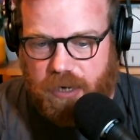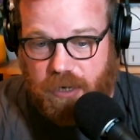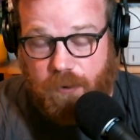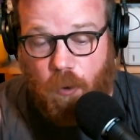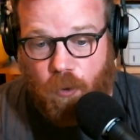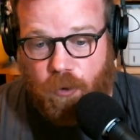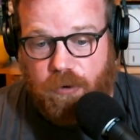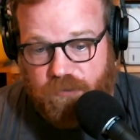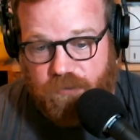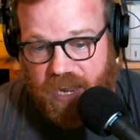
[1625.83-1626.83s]
in an
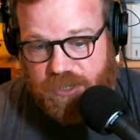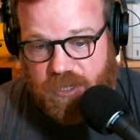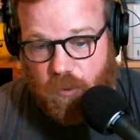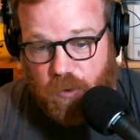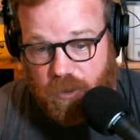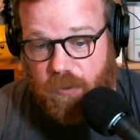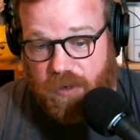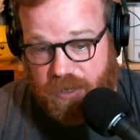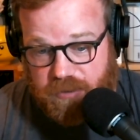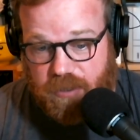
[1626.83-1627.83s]
ordered fashion where you
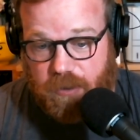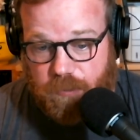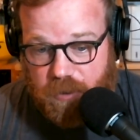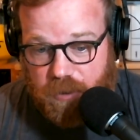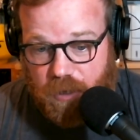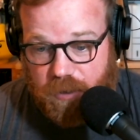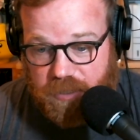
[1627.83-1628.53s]
can get to them uh,